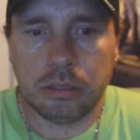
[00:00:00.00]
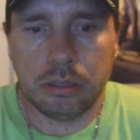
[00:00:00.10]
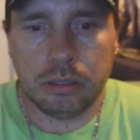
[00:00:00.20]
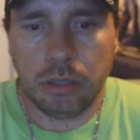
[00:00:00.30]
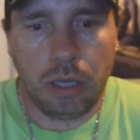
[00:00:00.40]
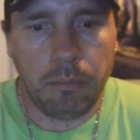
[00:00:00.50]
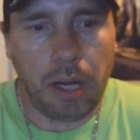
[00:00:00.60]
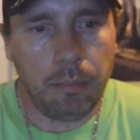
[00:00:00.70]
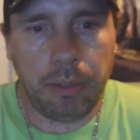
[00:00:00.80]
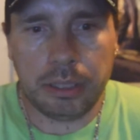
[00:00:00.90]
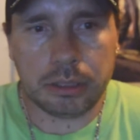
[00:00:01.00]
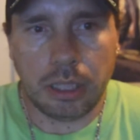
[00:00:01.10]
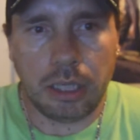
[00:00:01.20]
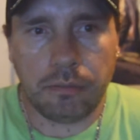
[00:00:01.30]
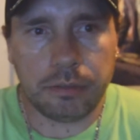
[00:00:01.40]
So I'm pissed
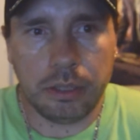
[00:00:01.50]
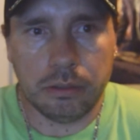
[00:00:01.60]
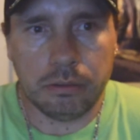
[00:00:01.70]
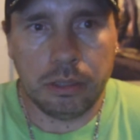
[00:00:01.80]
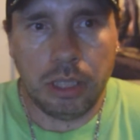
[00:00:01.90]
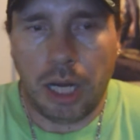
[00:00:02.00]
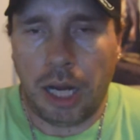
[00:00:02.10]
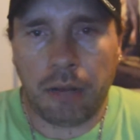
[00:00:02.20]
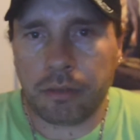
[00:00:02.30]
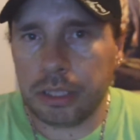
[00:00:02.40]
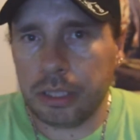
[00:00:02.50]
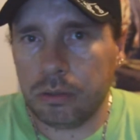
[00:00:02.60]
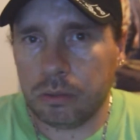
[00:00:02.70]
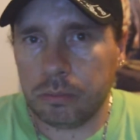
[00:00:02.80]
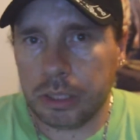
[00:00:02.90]
off. I've got to get
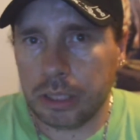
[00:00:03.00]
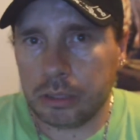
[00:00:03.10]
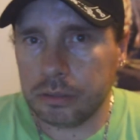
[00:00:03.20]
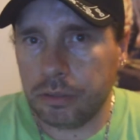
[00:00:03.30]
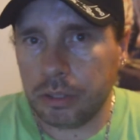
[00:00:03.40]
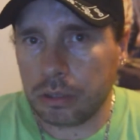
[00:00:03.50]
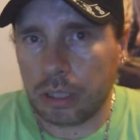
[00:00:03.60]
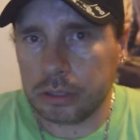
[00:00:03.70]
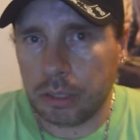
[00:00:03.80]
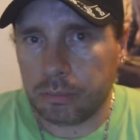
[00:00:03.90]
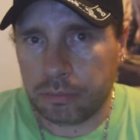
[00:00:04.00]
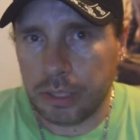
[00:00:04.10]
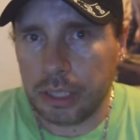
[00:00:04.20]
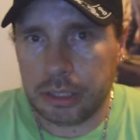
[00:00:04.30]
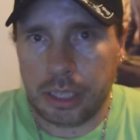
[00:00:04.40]
home and get those video logs up for
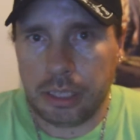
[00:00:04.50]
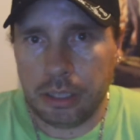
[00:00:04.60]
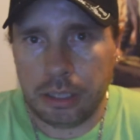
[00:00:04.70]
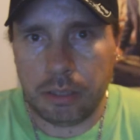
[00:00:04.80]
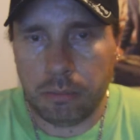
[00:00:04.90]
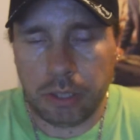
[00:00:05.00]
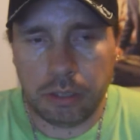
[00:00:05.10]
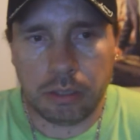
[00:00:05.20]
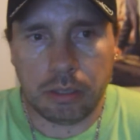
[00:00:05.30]
that day anyway.